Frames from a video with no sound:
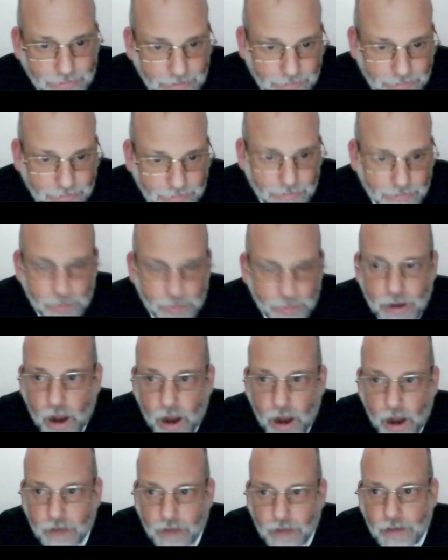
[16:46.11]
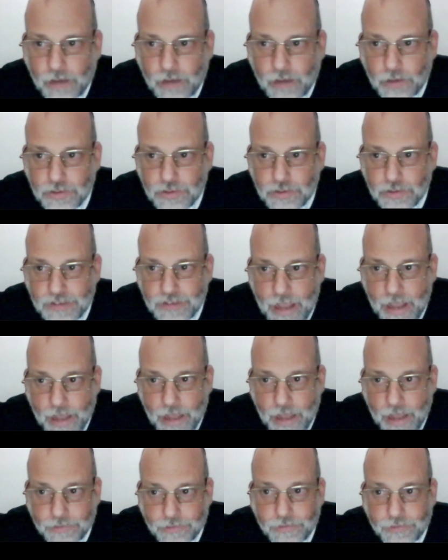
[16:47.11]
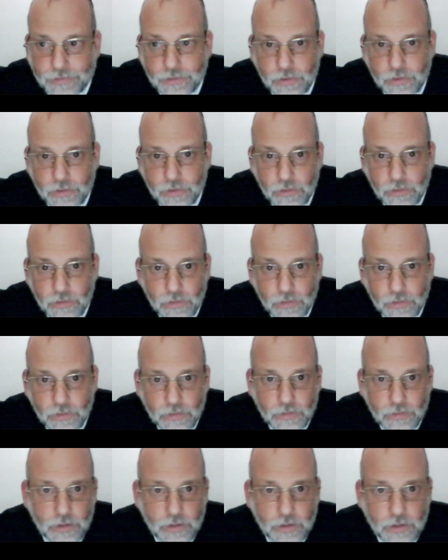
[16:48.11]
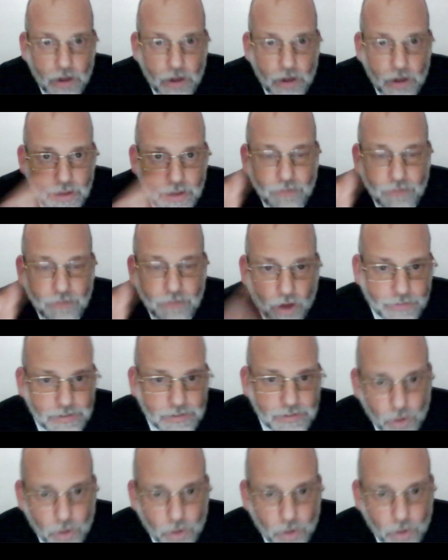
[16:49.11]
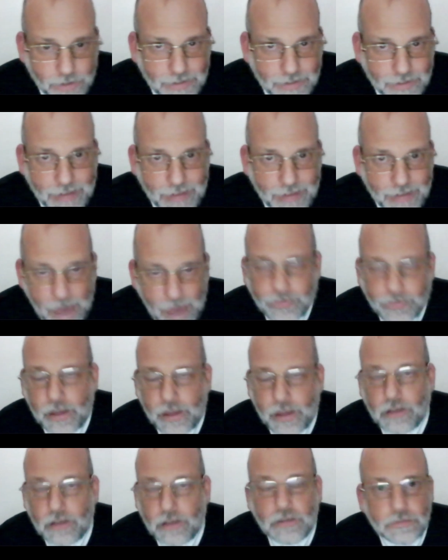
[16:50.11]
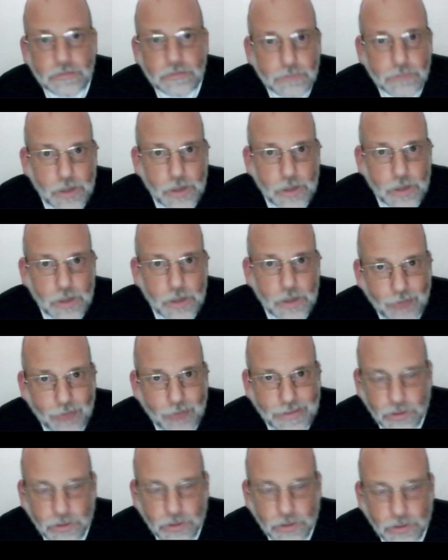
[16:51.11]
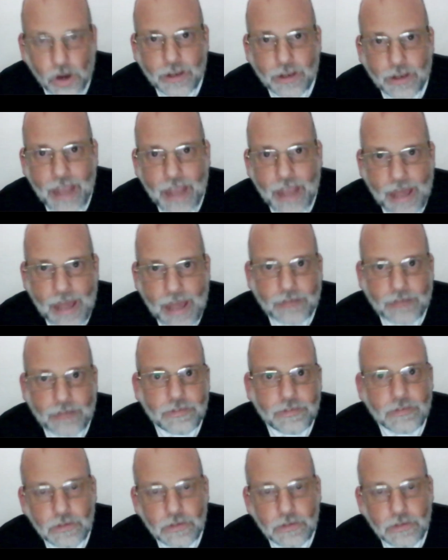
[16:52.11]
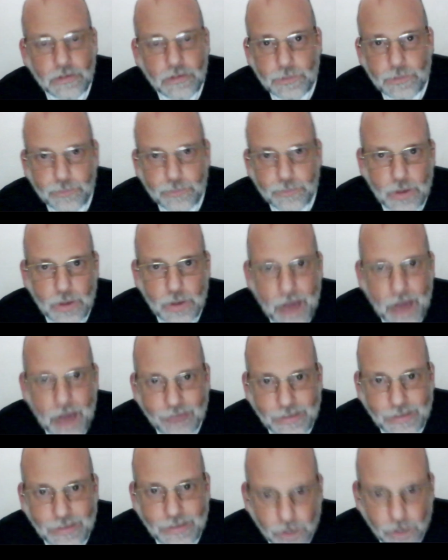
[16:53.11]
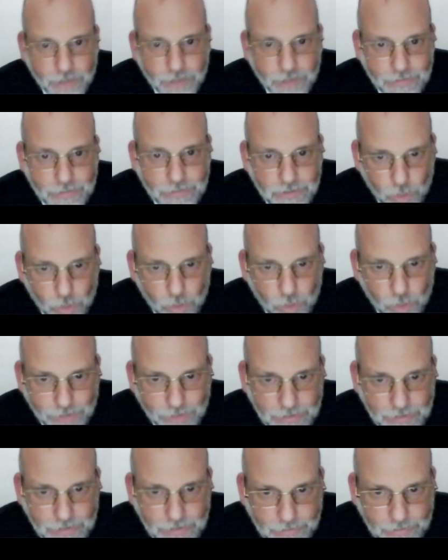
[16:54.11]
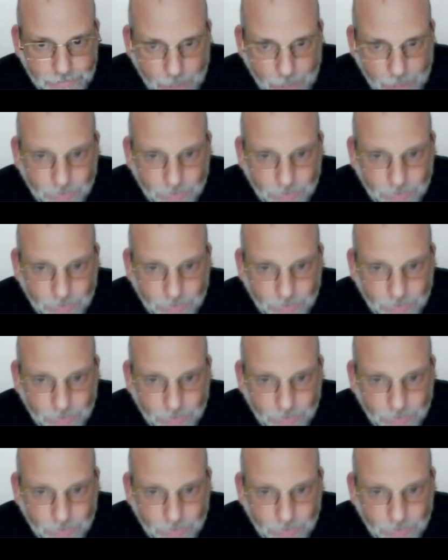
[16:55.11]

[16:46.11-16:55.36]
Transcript: It's a little bit hard to understand. You have all these sources, how they look at, these sources.